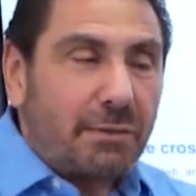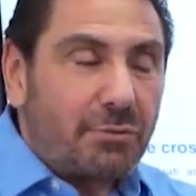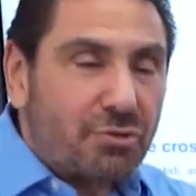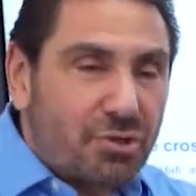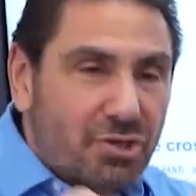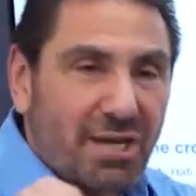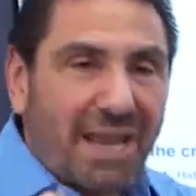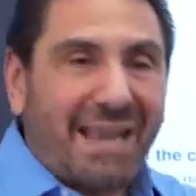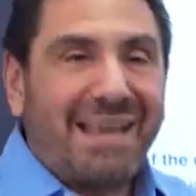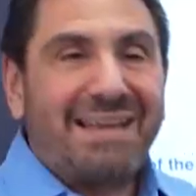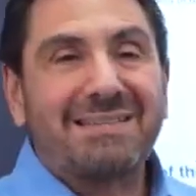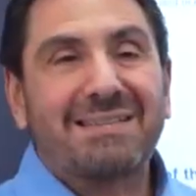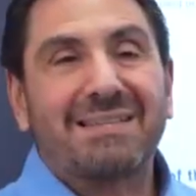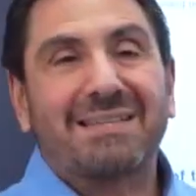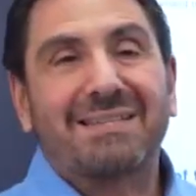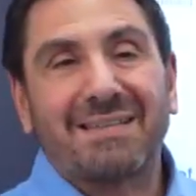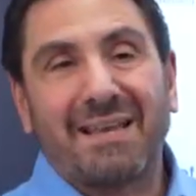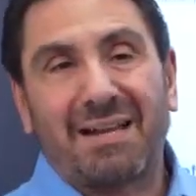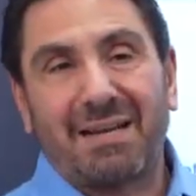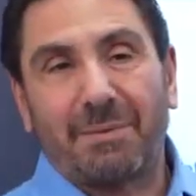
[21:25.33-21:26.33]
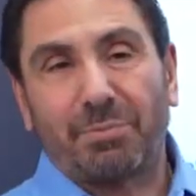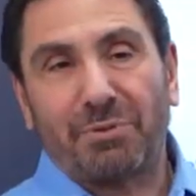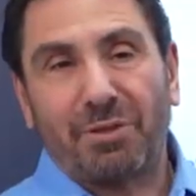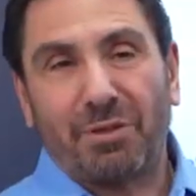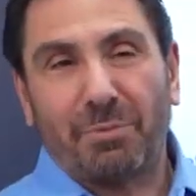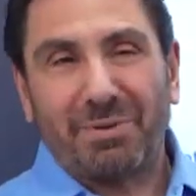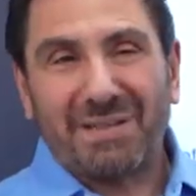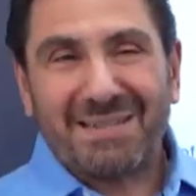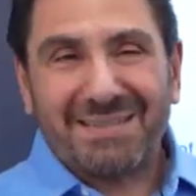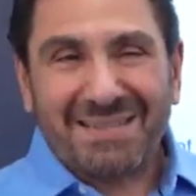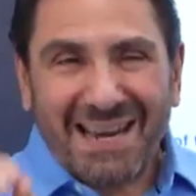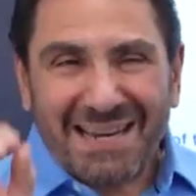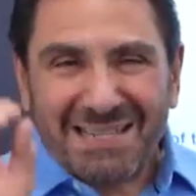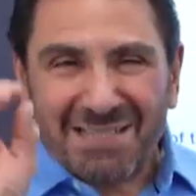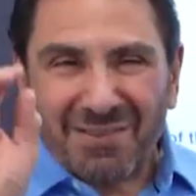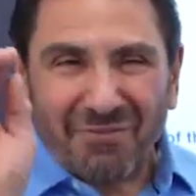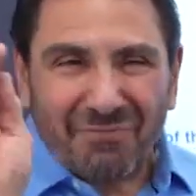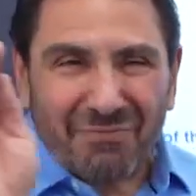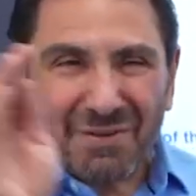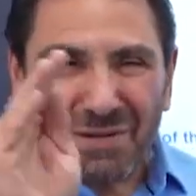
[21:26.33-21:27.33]
change the setup a little bit, change
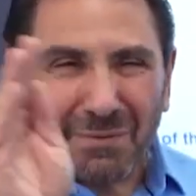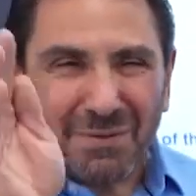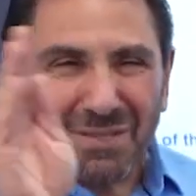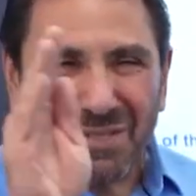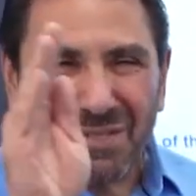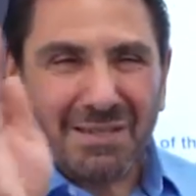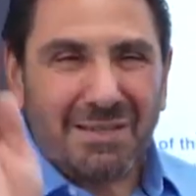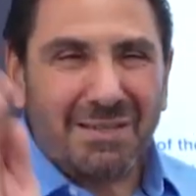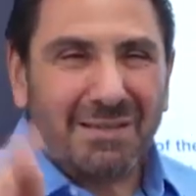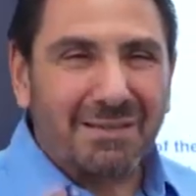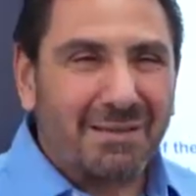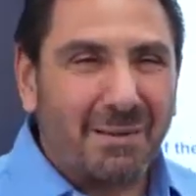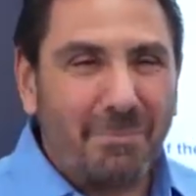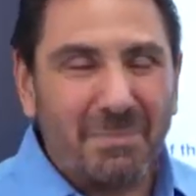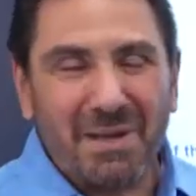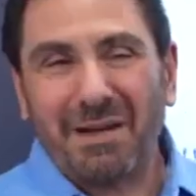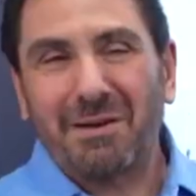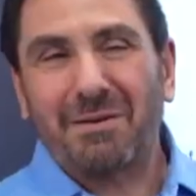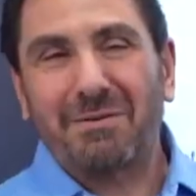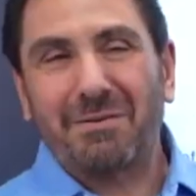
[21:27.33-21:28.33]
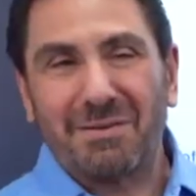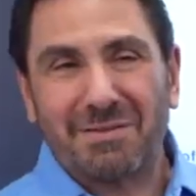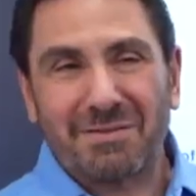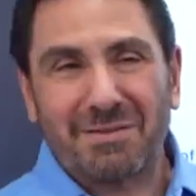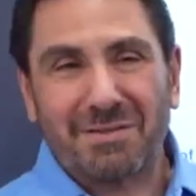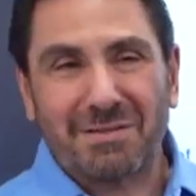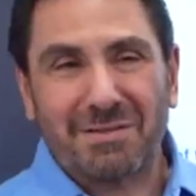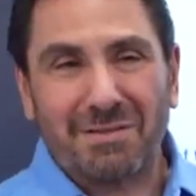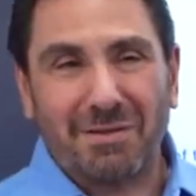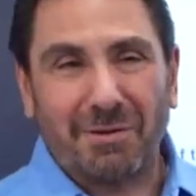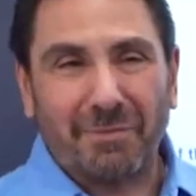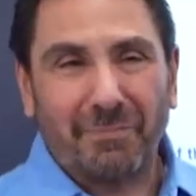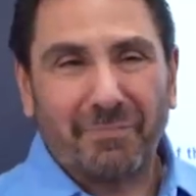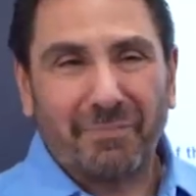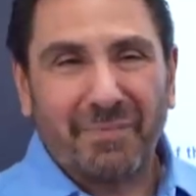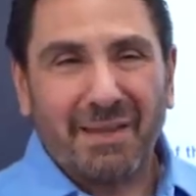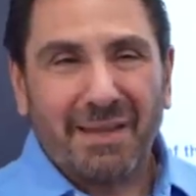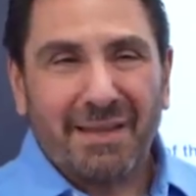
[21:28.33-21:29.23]
the frequency a megahertz or so,